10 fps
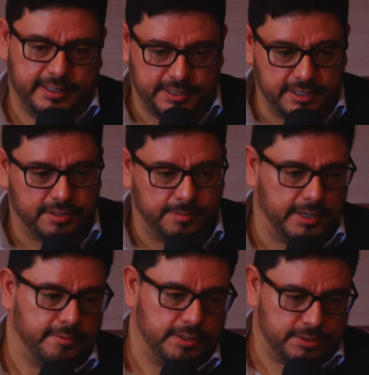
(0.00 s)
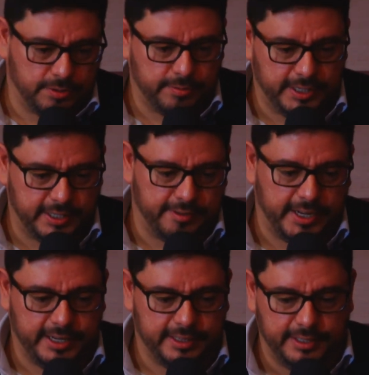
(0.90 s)
The central bank was already
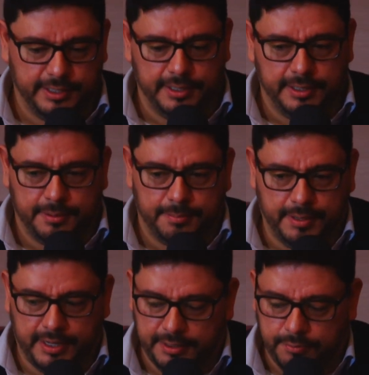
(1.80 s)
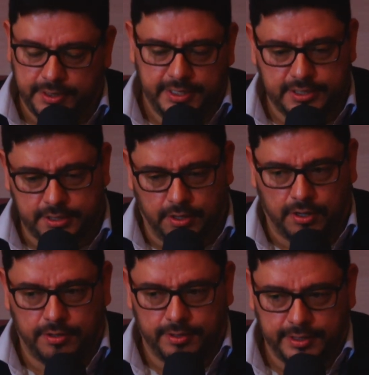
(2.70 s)
created, but with this
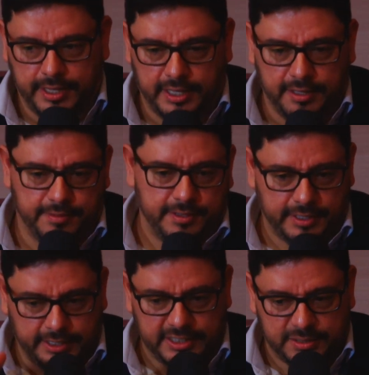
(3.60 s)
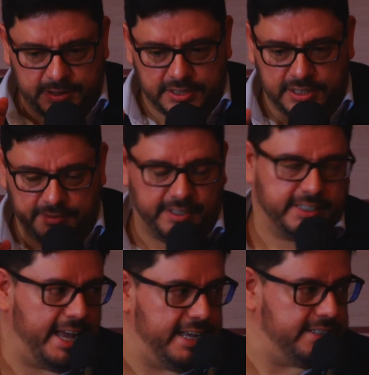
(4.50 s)
law, they give them a
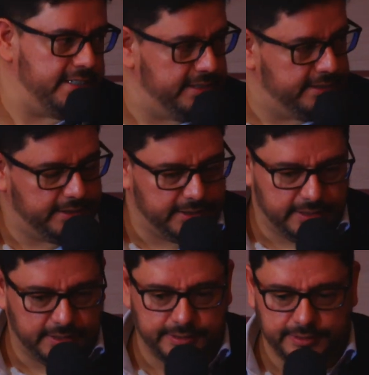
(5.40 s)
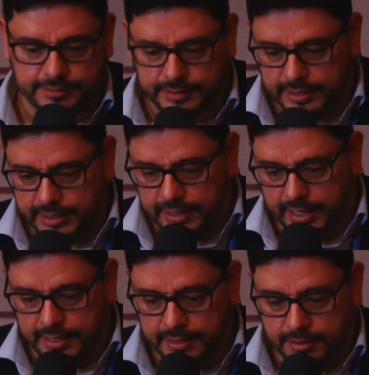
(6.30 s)
specific task.
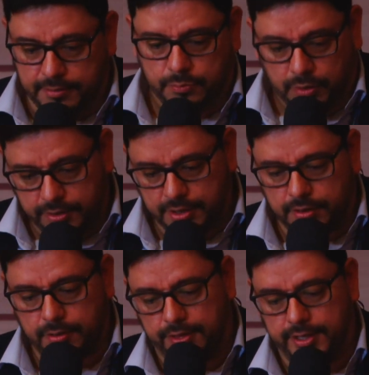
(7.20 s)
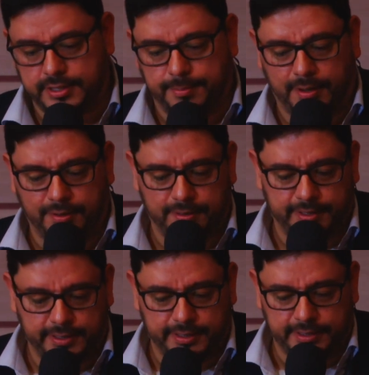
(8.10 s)
And one of the good things about
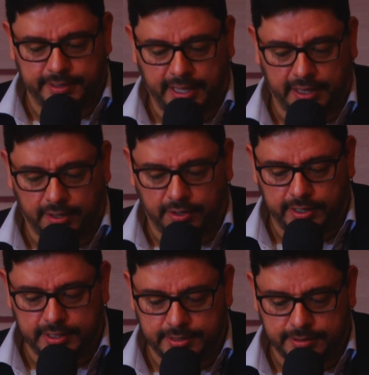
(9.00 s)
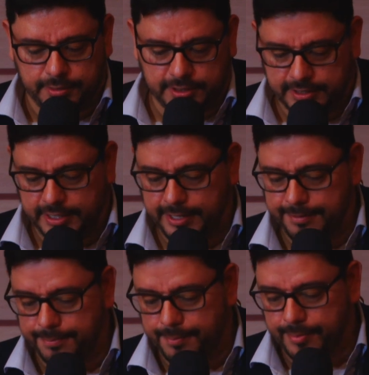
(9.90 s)
that law was
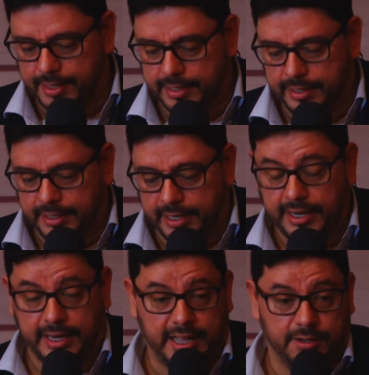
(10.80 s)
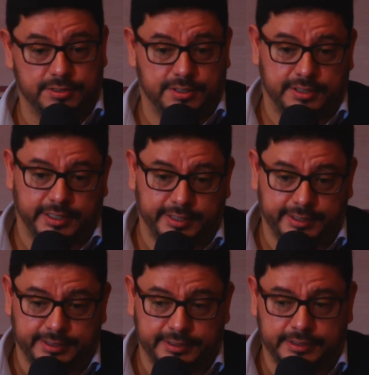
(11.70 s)
that it allows
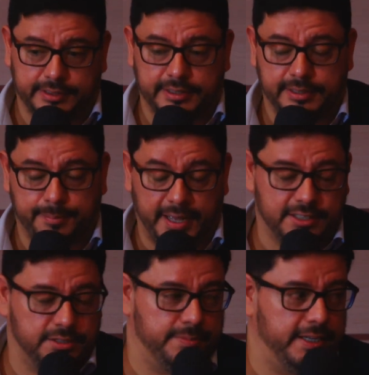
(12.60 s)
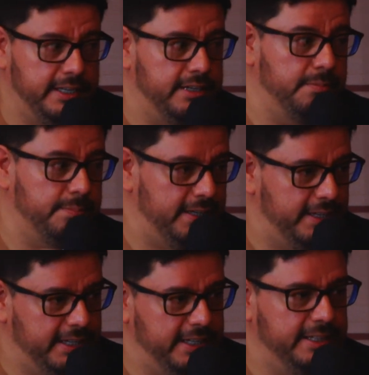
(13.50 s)
the bank to be completely